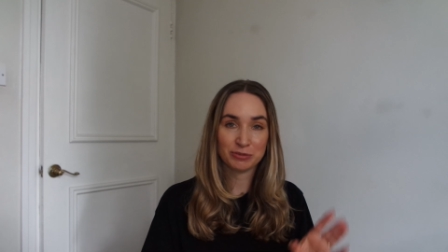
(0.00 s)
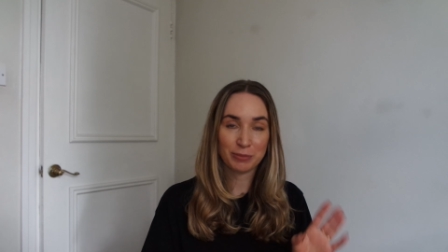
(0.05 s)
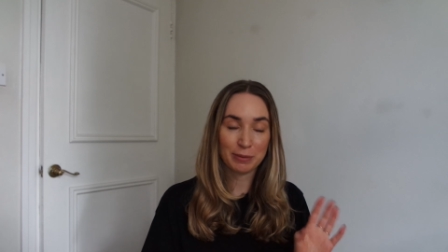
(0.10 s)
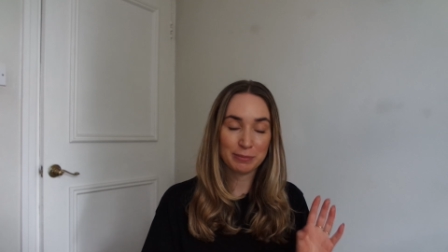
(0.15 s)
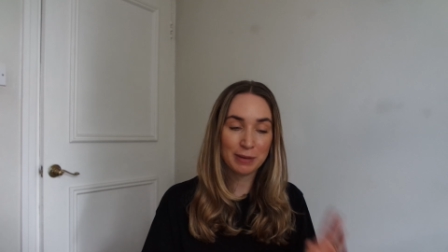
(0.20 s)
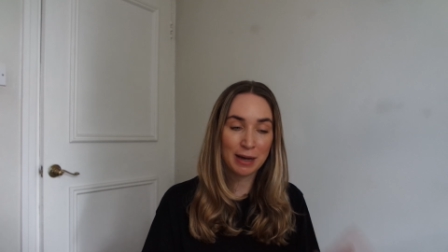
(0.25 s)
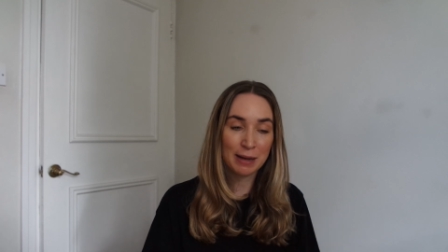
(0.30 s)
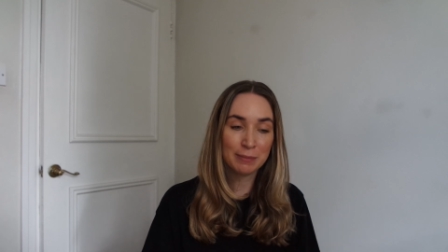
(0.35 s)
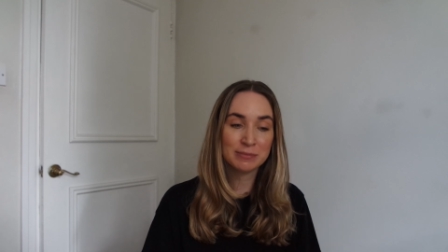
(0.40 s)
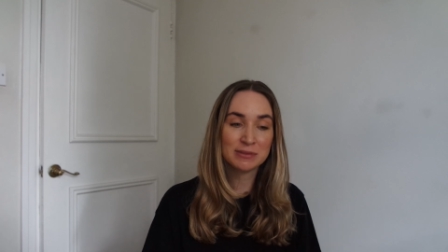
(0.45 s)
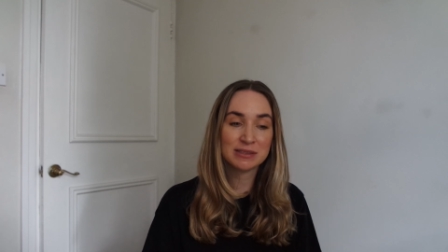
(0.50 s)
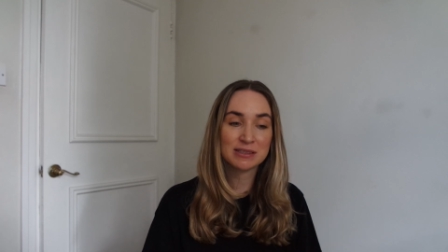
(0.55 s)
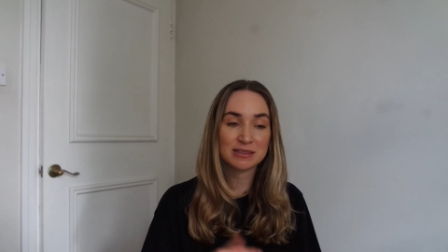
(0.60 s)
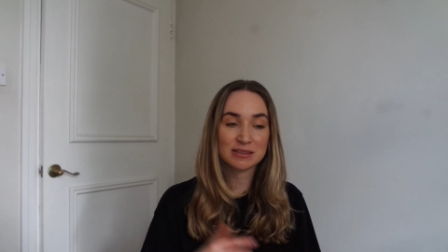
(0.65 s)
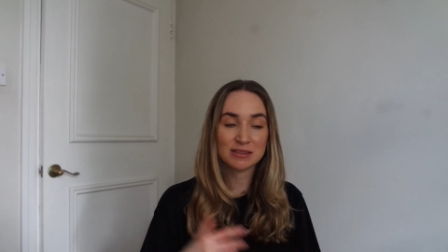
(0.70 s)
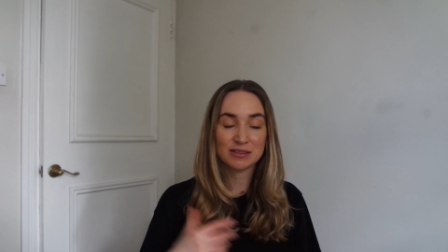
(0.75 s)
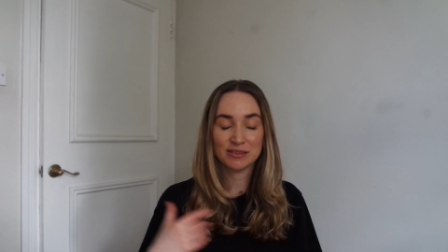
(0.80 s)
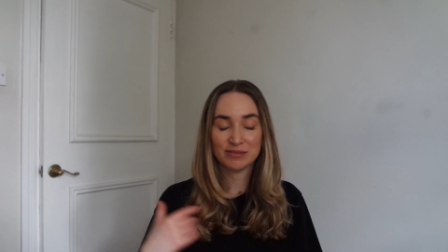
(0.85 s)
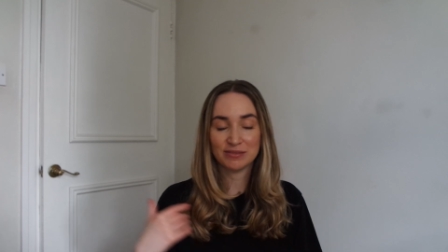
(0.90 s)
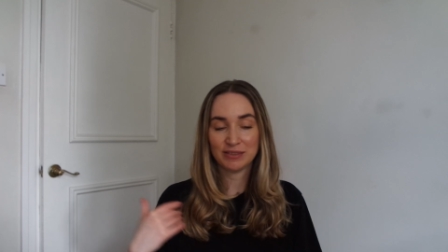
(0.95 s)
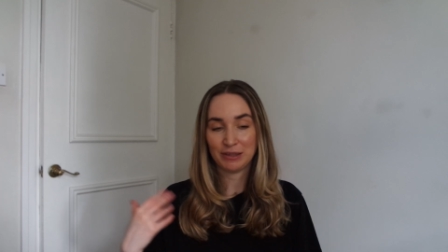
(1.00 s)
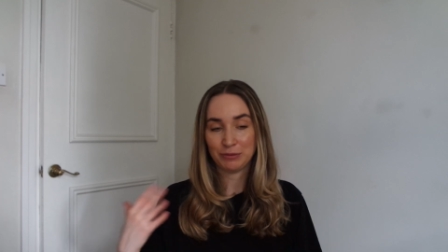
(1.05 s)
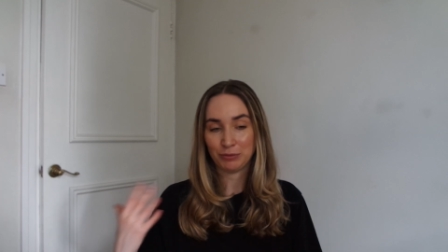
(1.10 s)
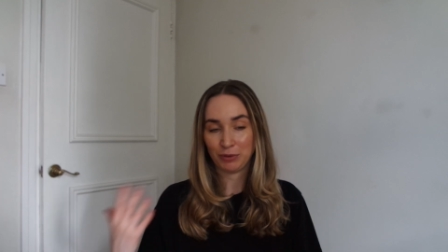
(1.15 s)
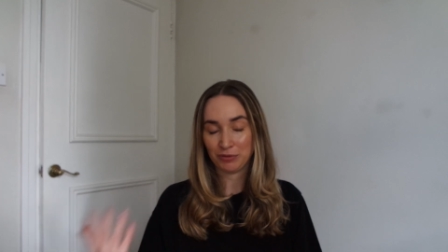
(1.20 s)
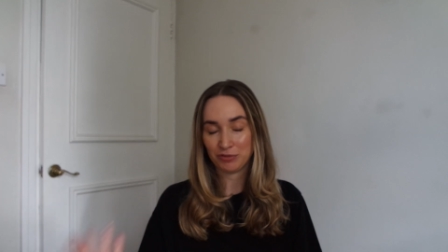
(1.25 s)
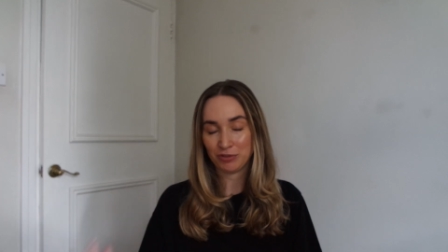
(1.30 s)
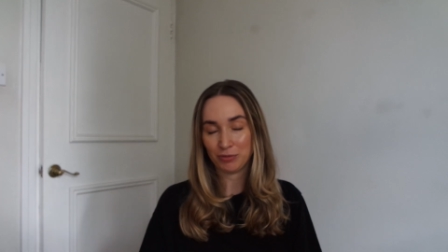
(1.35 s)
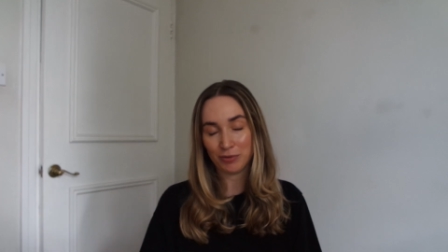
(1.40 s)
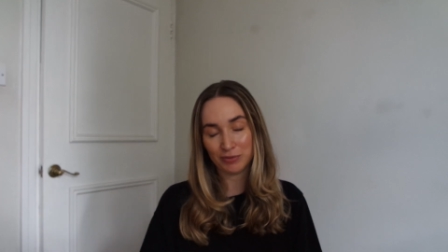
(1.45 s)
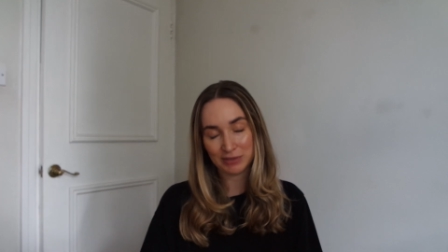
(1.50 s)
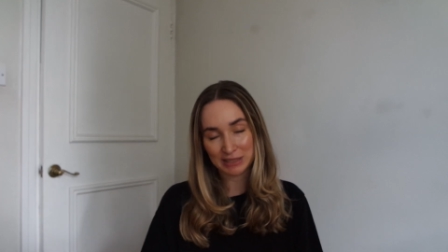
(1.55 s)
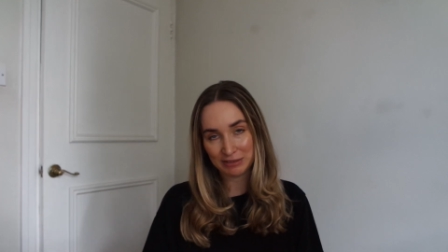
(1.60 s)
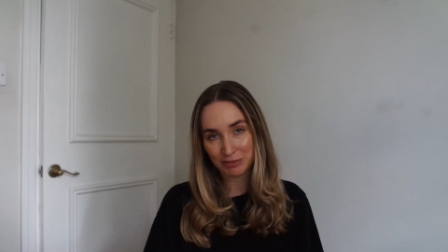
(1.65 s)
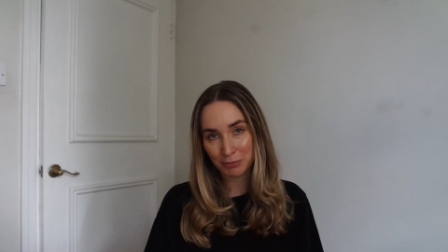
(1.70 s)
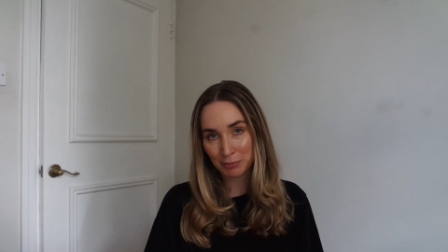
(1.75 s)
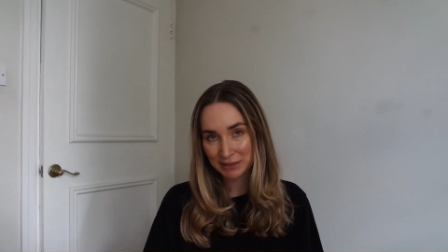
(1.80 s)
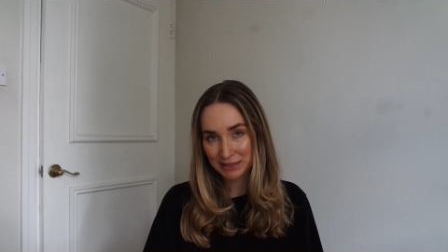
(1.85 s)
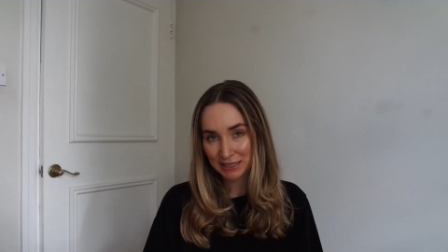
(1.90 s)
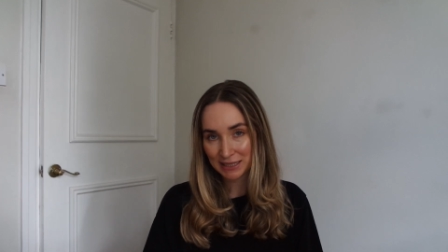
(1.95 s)
for my mum's and one for
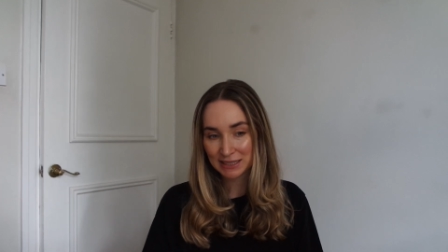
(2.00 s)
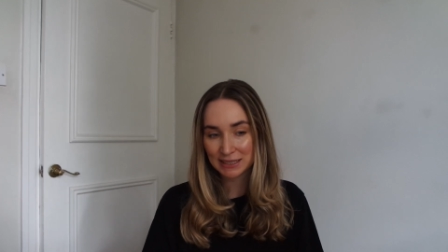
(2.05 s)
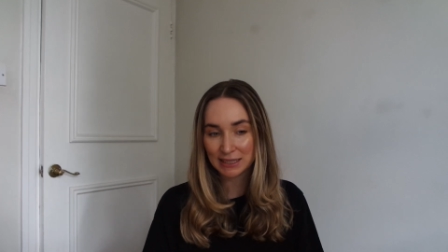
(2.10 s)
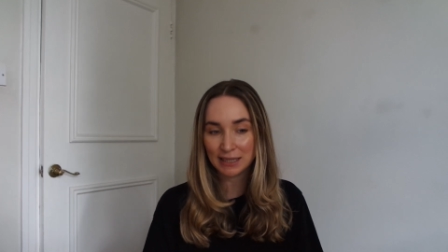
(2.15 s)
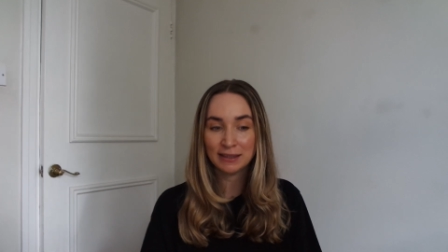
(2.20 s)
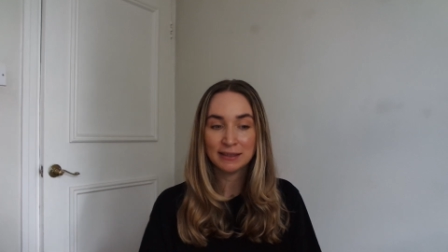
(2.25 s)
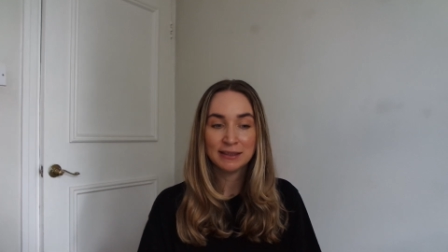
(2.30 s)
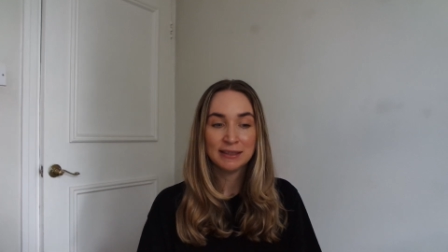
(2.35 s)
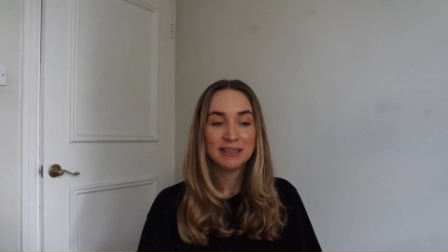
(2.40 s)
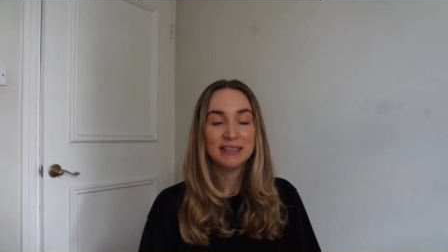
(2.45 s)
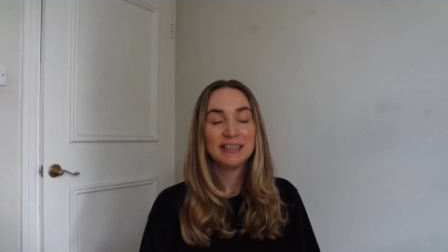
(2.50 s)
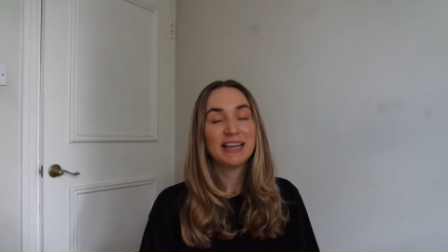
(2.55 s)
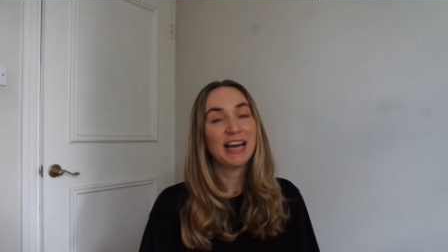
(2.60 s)
obviously for my sister